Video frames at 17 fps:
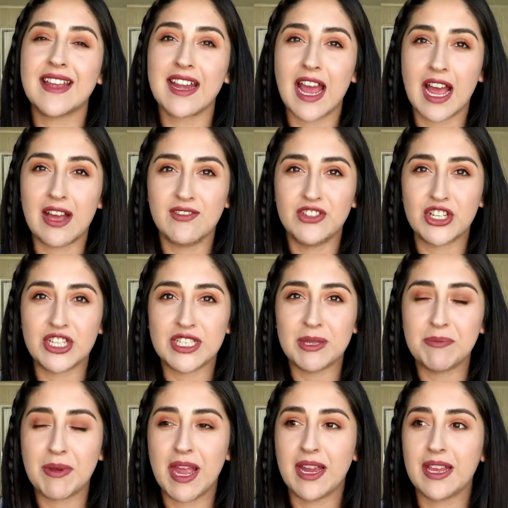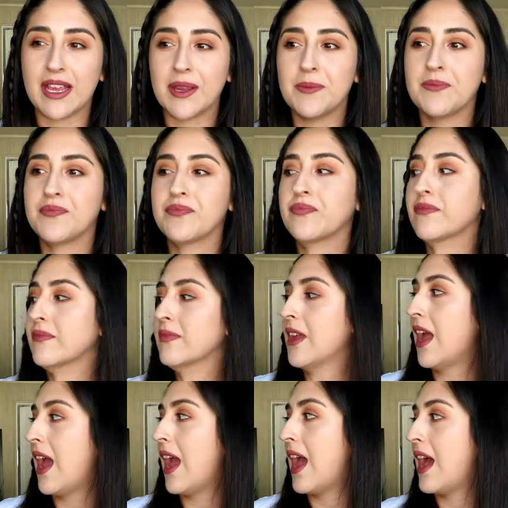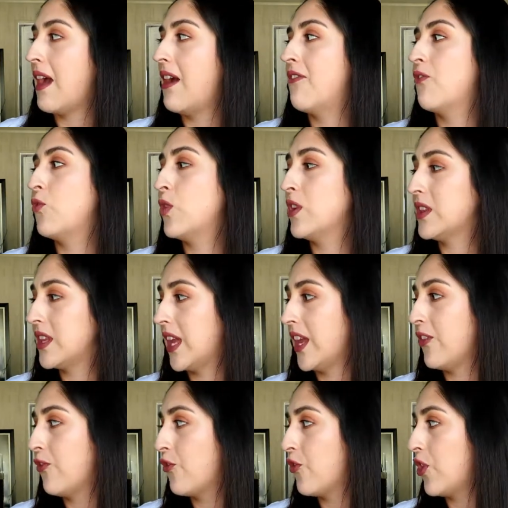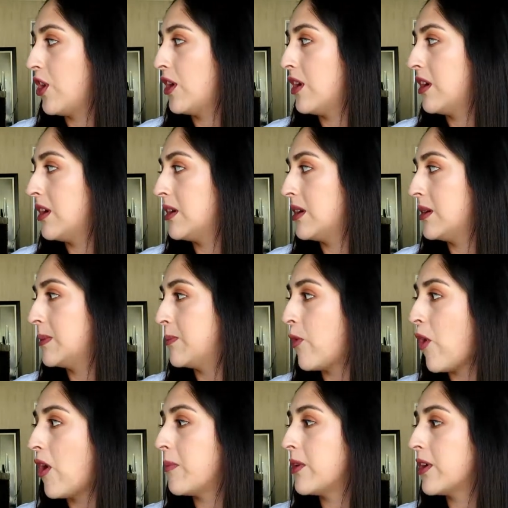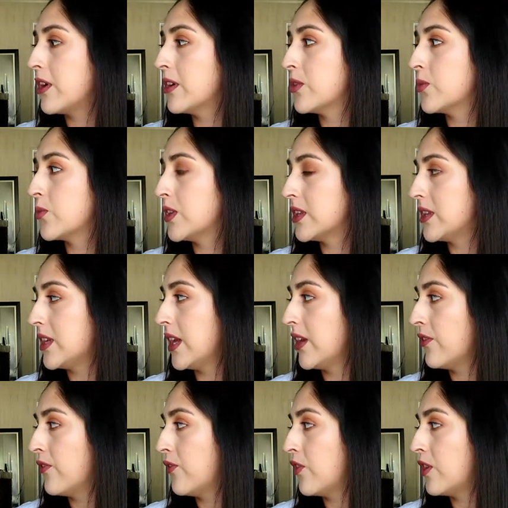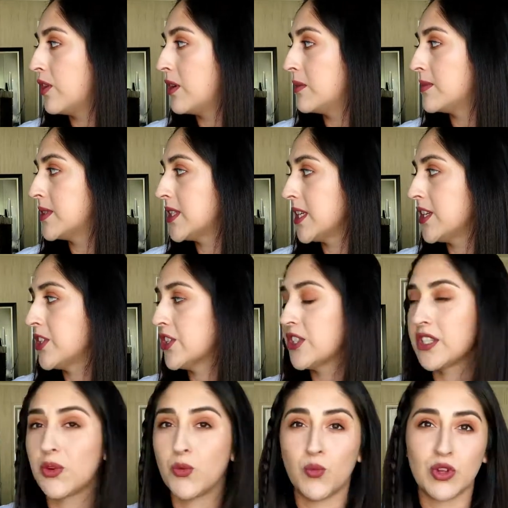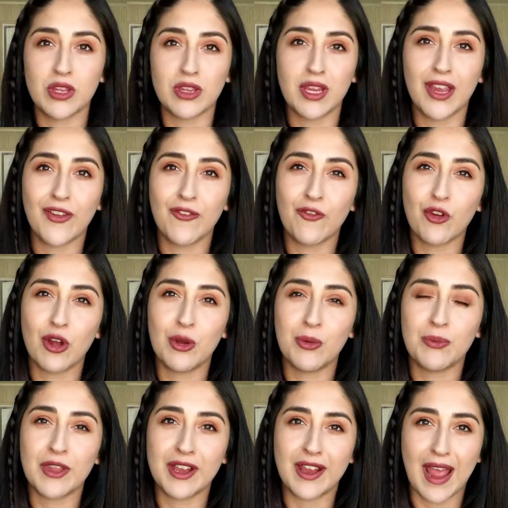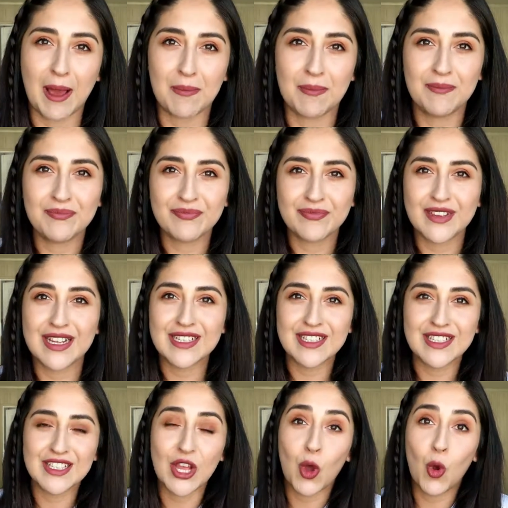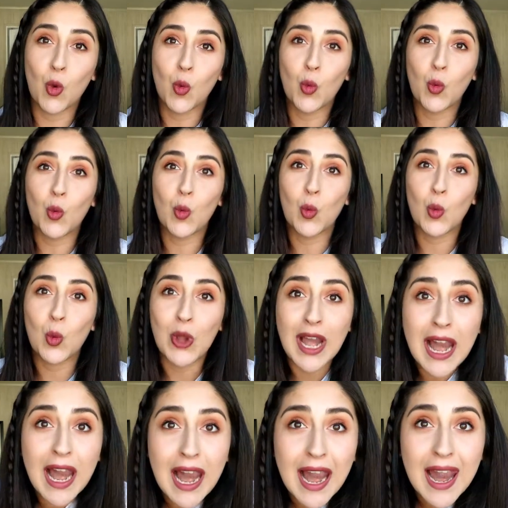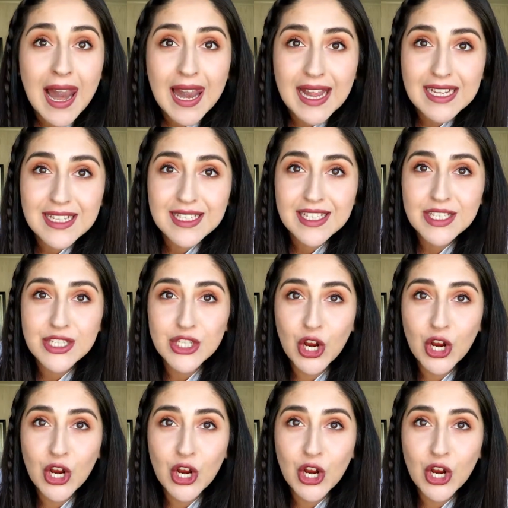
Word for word: and then I have JCPenney I have one thing from Walmart, one thing from Sears, and one thing from The Gap. So, let's get